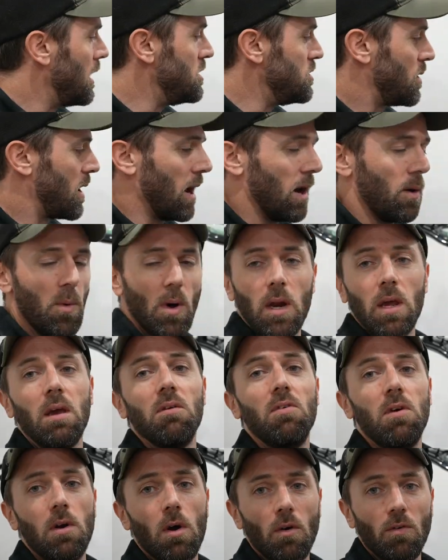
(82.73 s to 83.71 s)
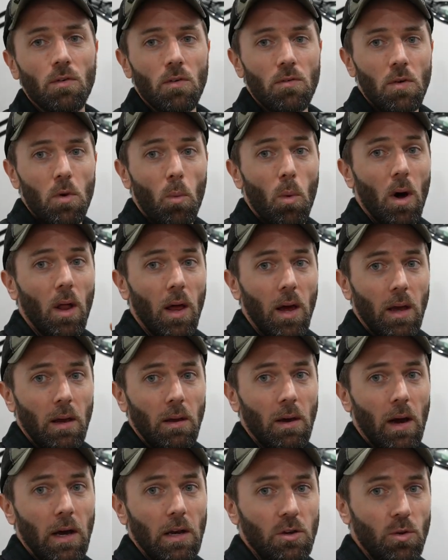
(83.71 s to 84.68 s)
I do kind of want to give you an overview while
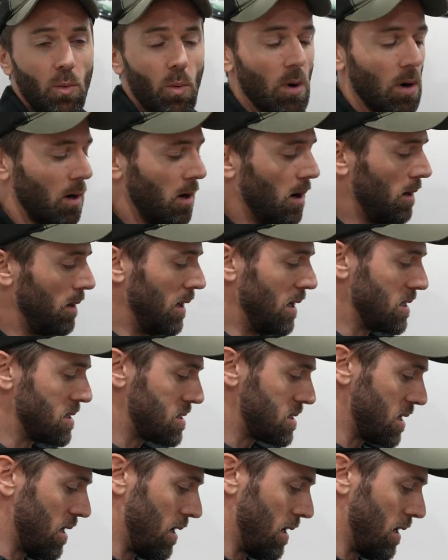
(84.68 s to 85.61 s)
I, I do work on this.